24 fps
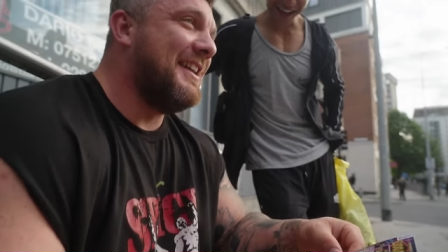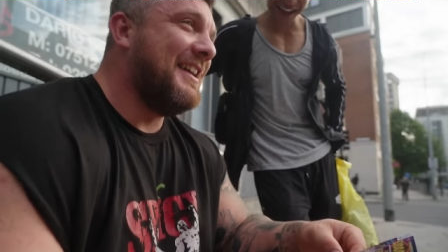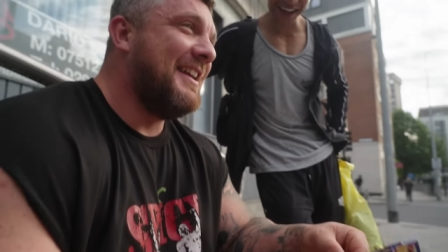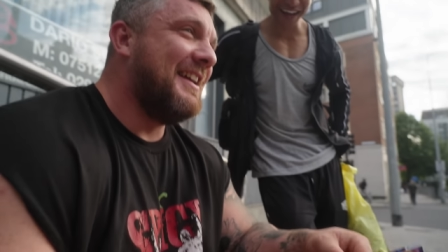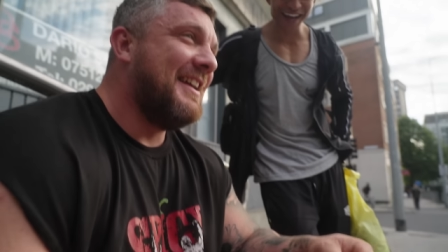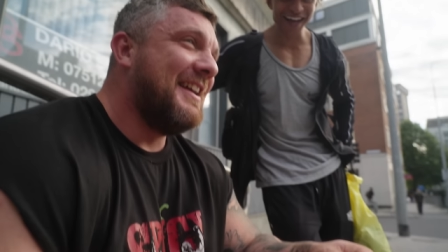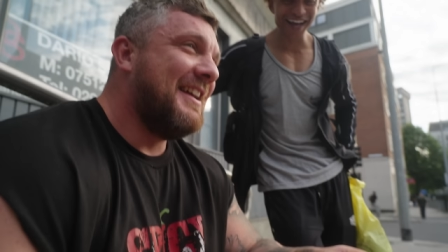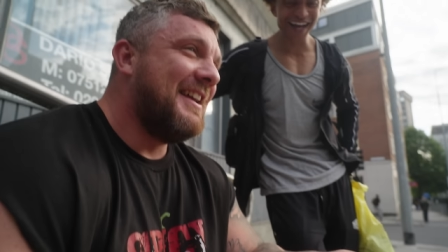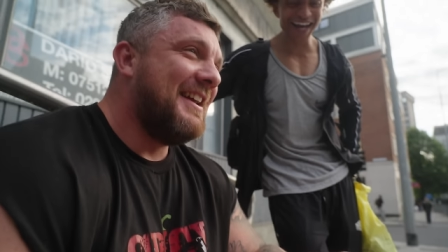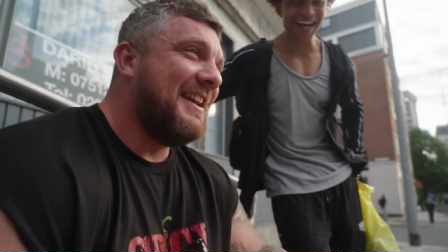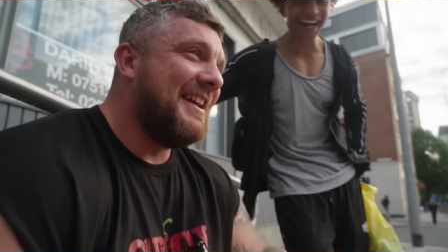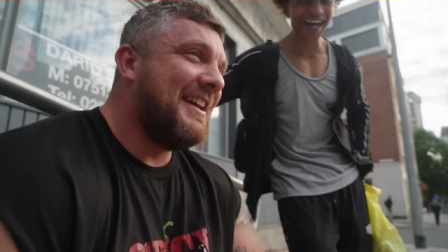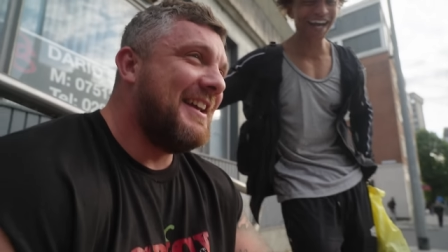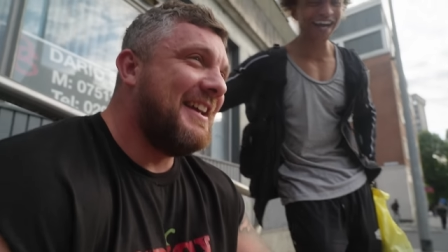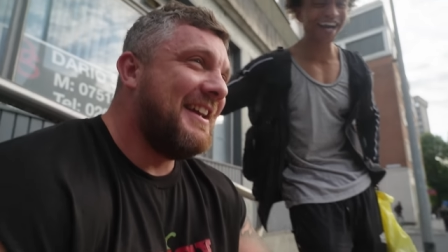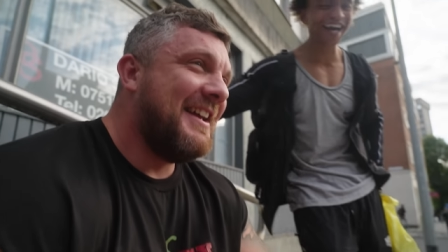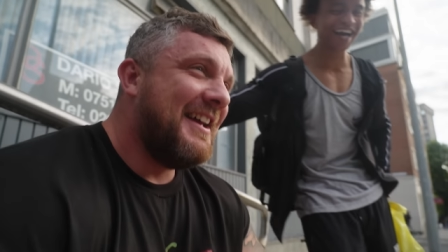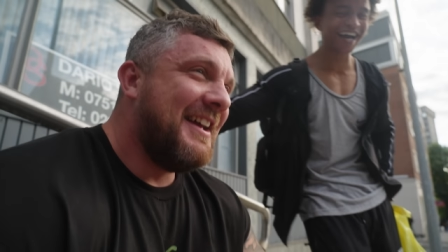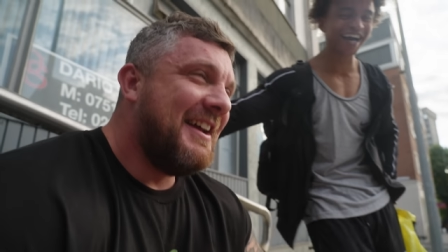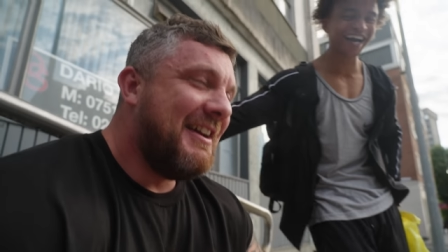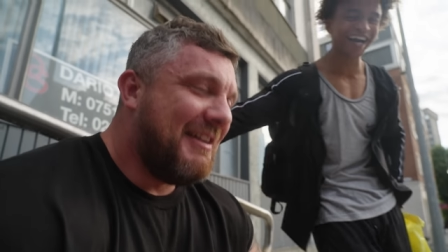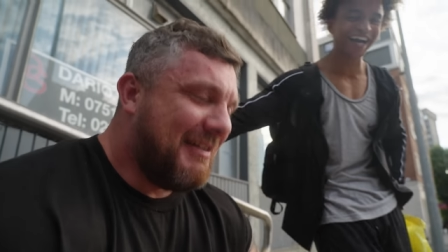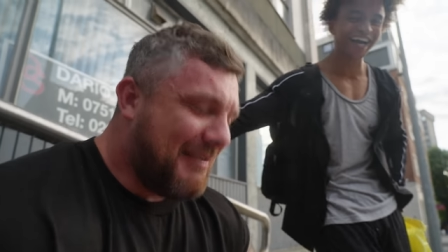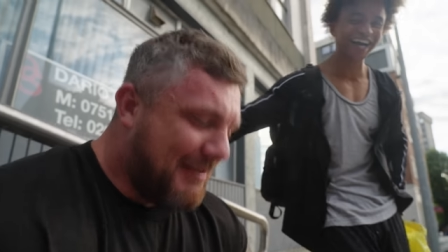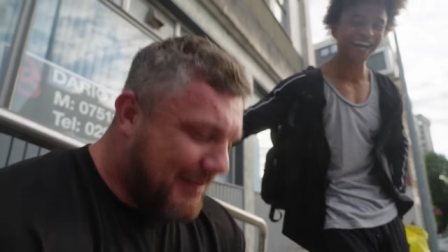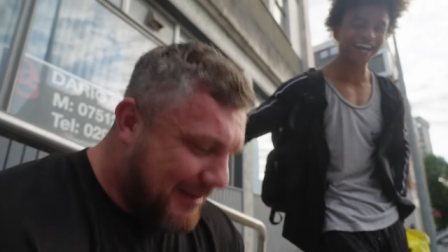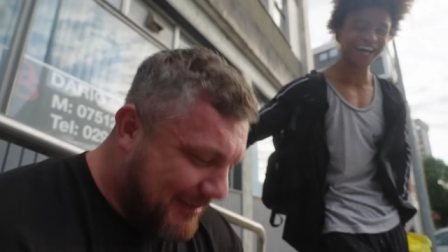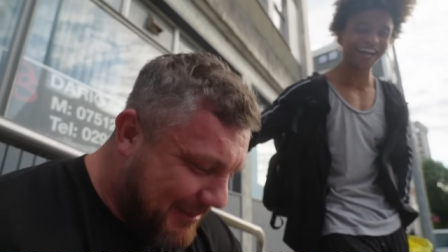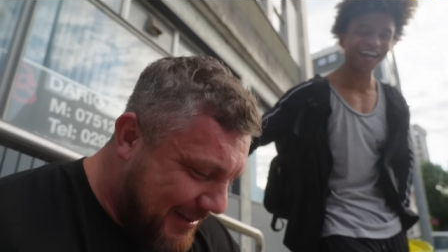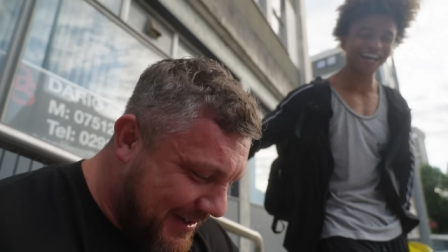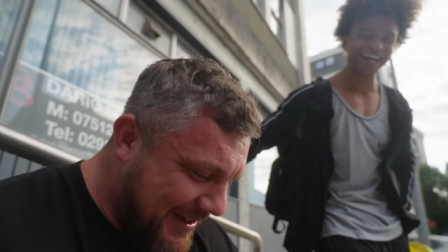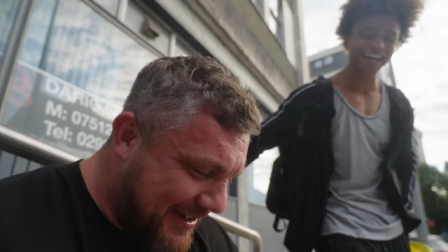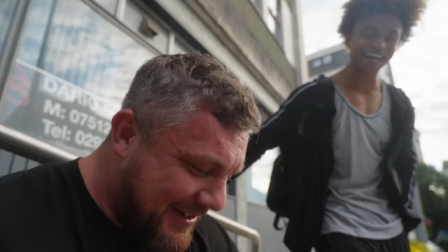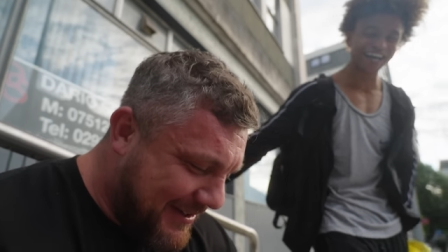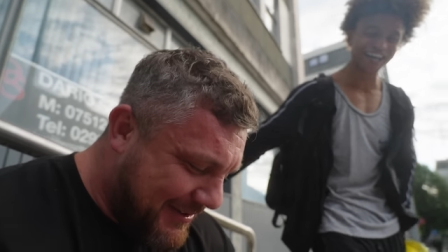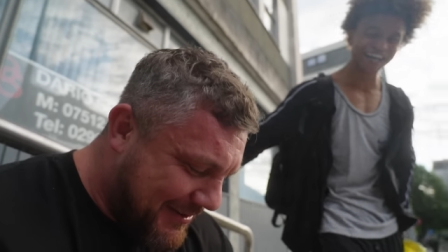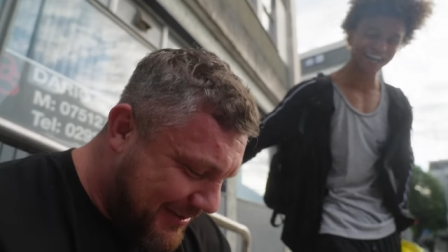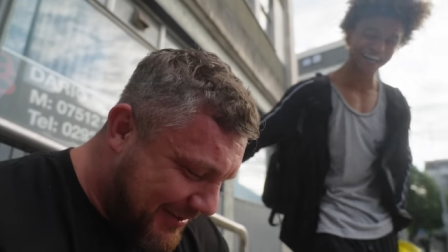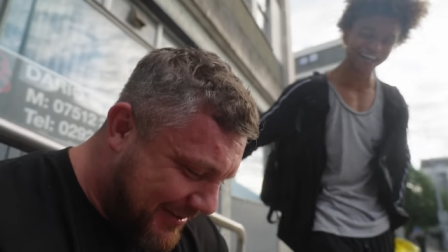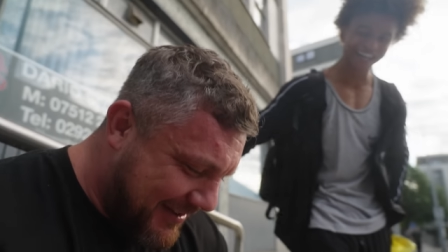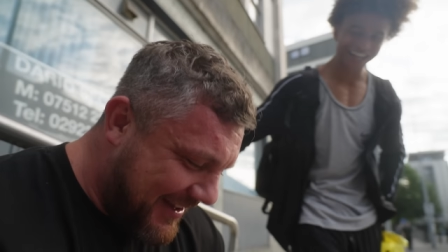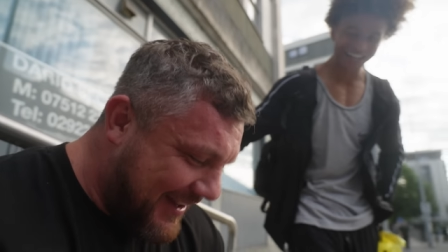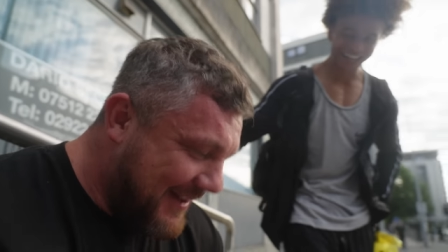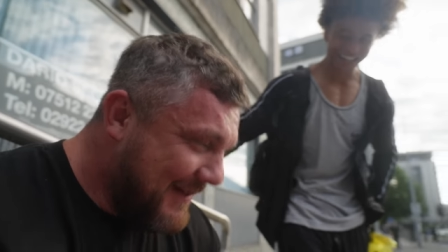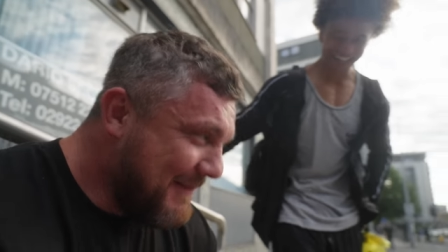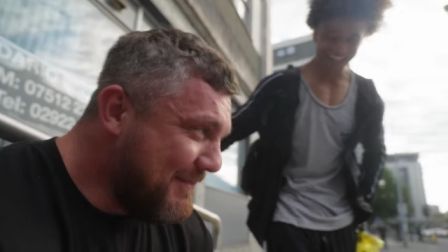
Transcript: oh, my God.